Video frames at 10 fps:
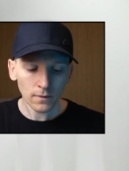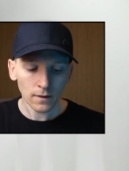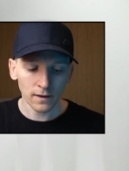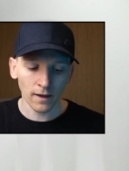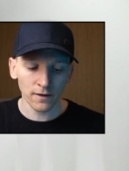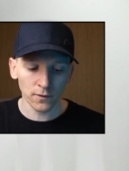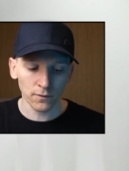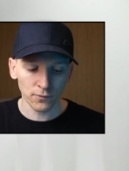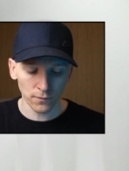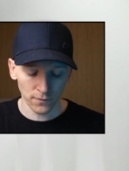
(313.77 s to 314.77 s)
It takes you
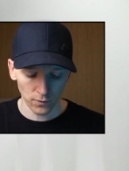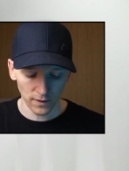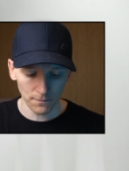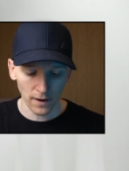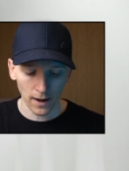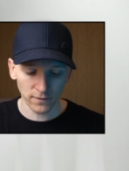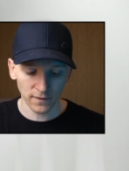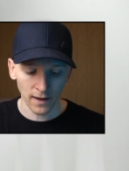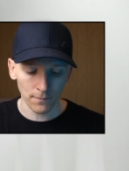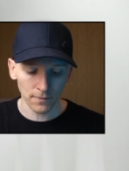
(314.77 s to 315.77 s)
through to the browser
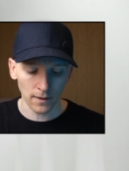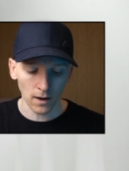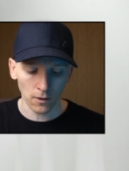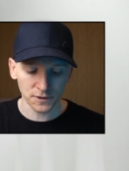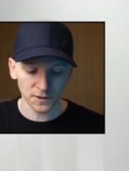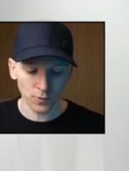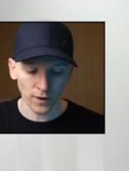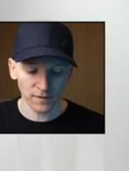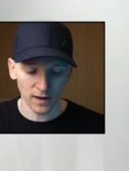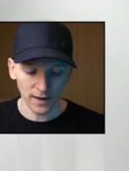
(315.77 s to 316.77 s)
tab, and then I'll just
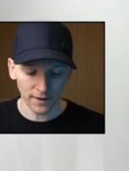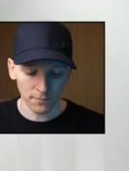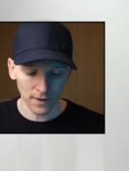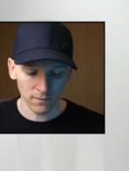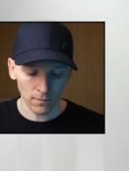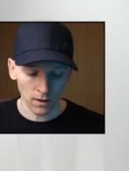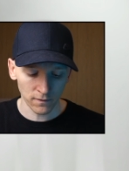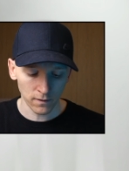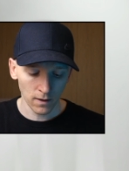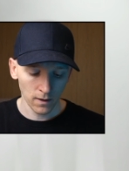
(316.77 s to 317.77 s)
press Connect
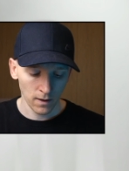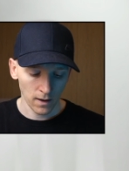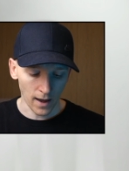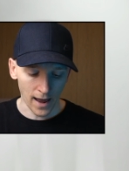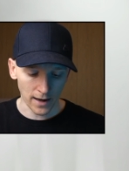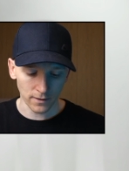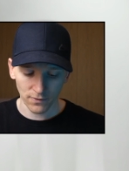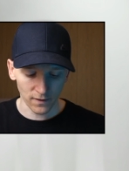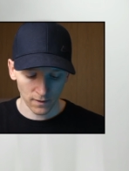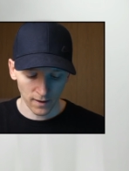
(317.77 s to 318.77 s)
MetaMask. And
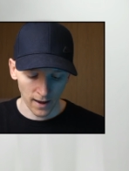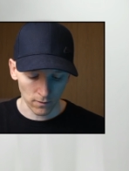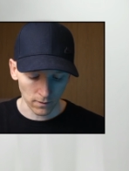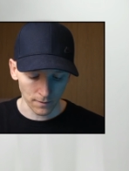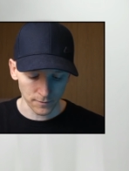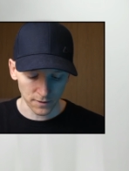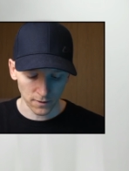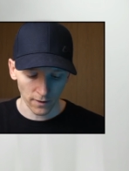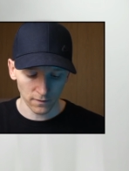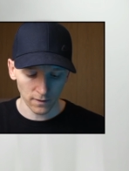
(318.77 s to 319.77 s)
this account, I'm just
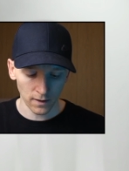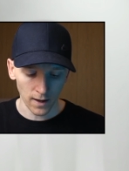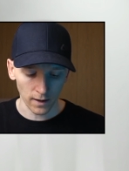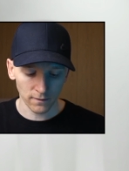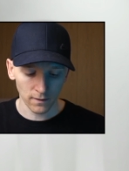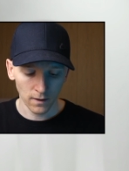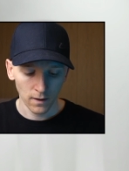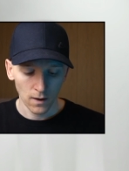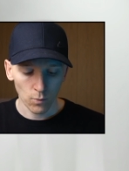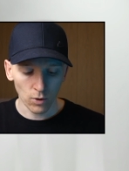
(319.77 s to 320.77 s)
going to connect.
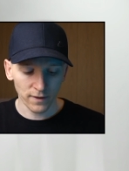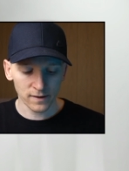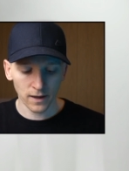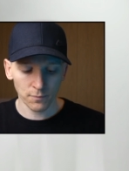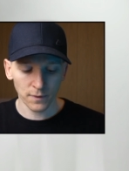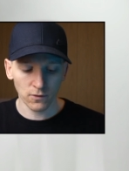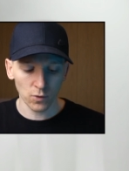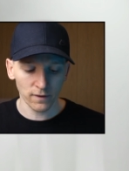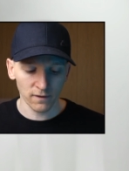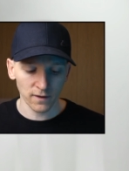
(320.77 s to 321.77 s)
What this lets me do
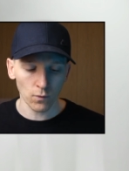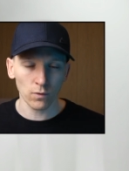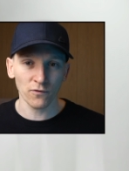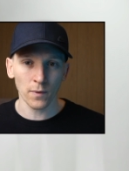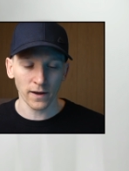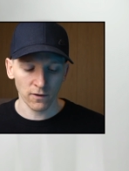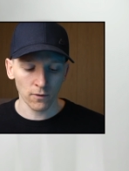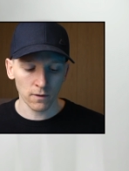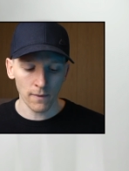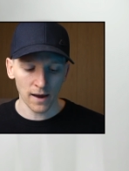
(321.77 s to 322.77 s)
is see all of my
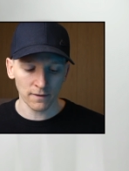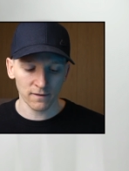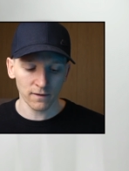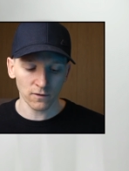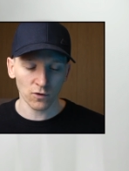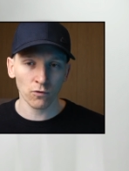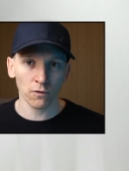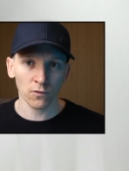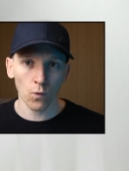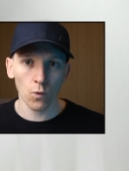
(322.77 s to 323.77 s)
token balances
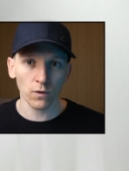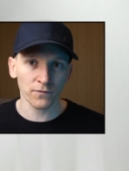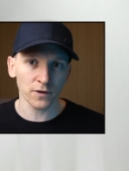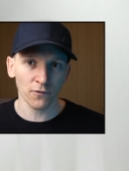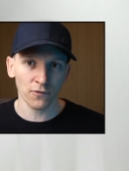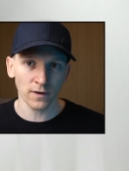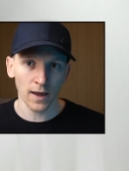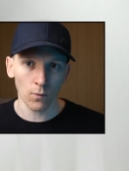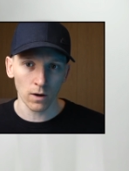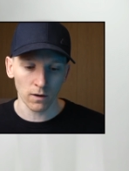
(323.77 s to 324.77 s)
across all of the different
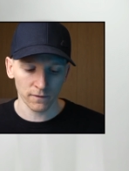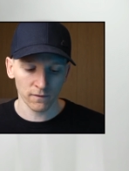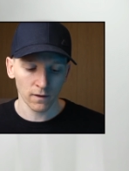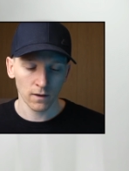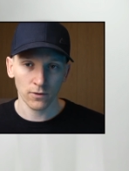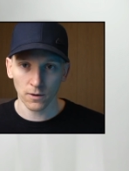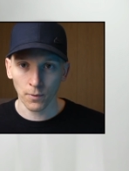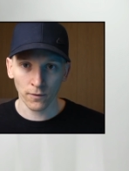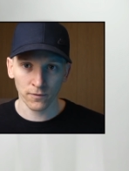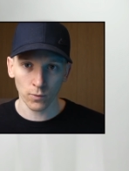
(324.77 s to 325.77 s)
networks that are
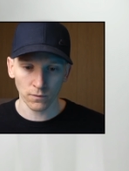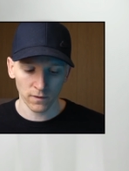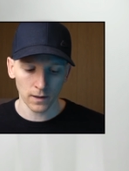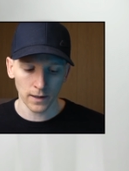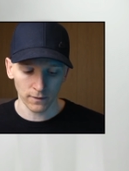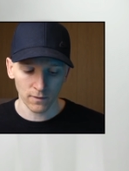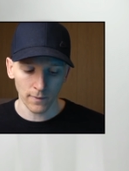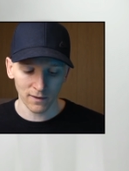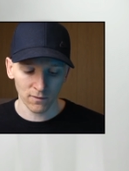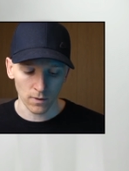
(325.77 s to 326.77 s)
possible to link to
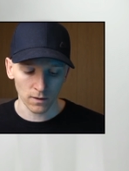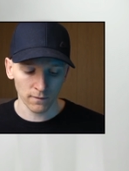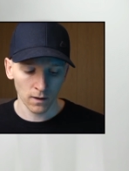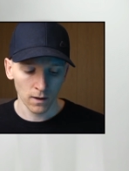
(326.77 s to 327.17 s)
MetaMask.